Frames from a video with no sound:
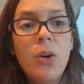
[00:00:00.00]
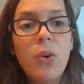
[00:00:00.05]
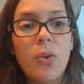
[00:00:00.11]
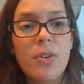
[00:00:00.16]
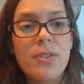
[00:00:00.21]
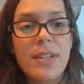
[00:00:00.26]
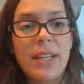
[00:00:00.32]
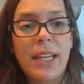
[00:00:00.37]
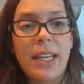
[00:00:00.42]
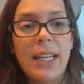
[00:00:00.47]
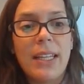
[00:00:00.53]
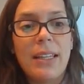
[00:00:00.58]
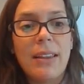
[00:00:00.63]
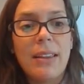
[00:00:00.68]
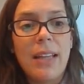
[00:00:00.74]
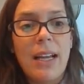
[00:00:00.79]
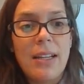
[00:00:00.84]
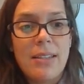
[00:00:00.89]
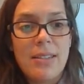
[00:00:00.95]
or is it getting
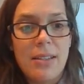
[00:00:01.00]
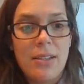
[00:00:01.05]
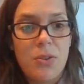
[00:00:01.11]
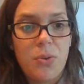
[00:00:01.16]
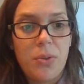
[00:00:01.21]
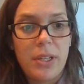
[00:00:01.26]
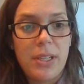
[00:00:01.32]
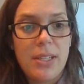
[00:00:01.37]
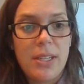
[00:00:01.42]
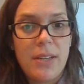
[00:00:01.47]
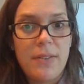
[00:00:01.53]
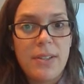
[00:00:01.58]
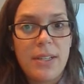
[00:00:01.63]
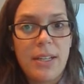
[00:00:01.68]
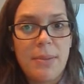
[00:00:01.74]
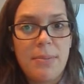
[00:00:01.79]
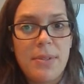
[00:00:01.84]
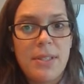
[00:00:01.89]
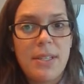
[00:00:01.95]
less than 27
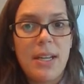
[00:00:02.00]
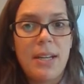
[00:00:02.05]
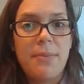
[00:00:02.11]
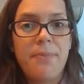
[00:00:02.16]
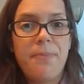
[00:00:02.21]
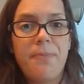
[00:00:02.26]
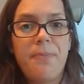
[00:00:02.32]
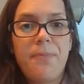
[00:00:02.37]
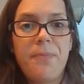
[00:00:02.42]
times 10?